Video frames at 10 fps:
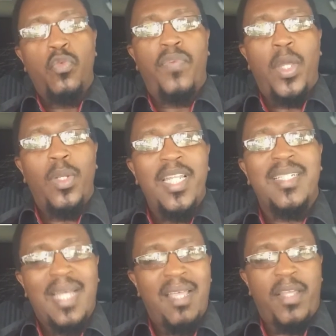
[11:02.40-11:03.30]
to
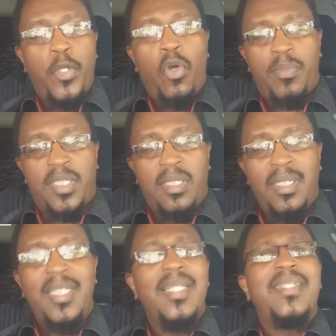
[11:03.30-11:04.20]
violate other norms.
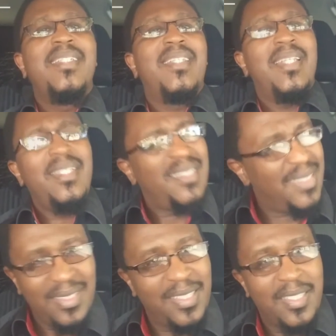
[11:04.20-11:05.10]
It's
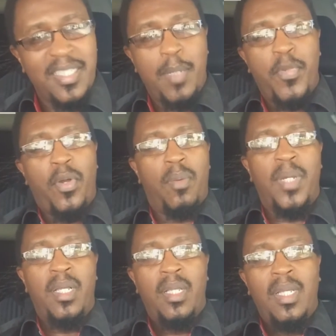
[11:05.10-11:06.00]
the same norm.
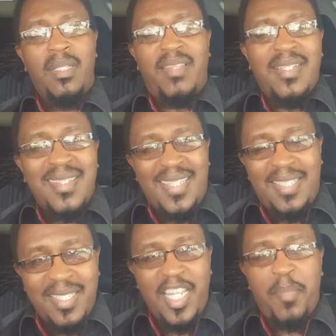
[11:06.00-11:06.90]
The
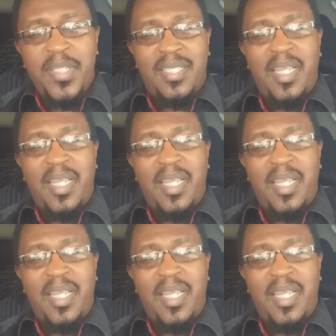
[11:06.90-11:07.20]
same